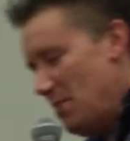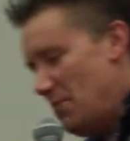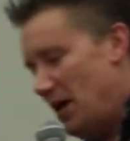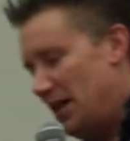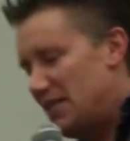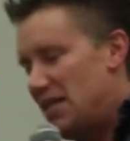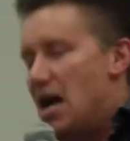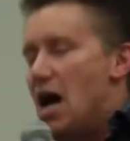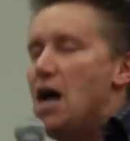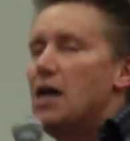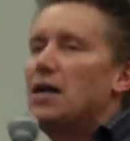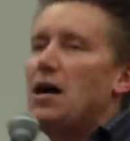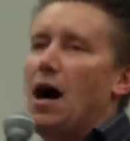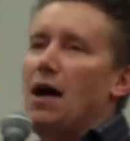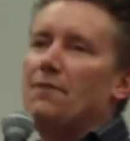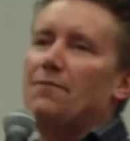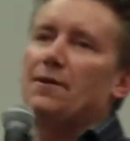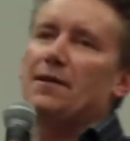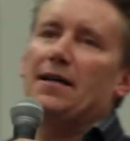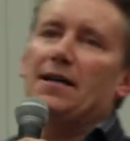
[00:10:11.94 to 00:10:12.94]
But
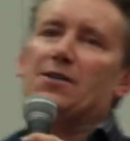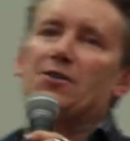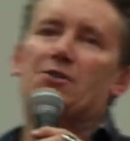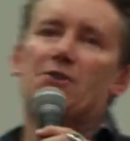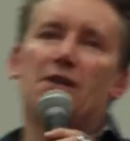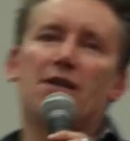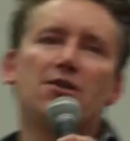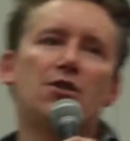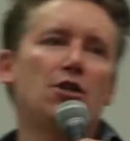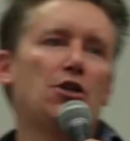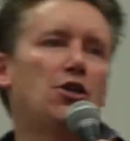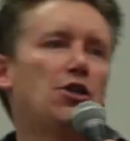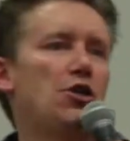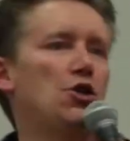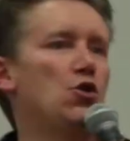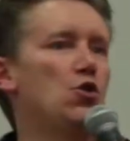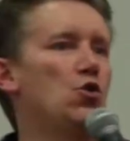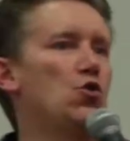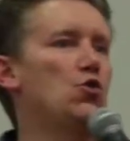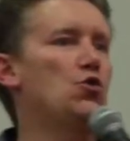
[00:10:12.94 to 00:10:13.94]
confidence is a
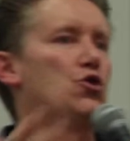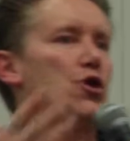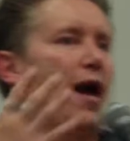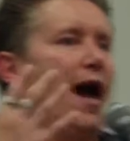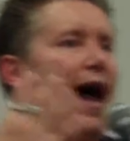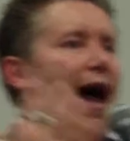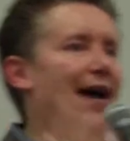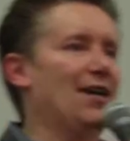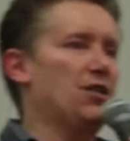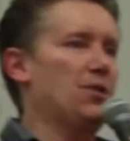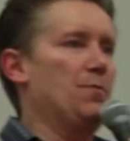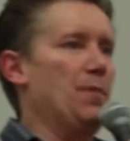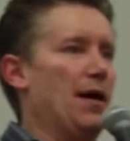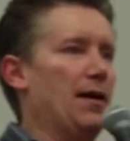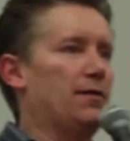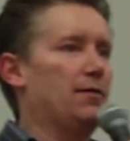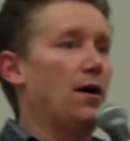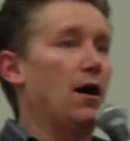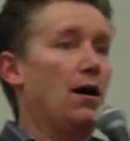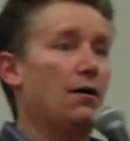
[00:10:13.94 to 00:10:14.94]
huge aspect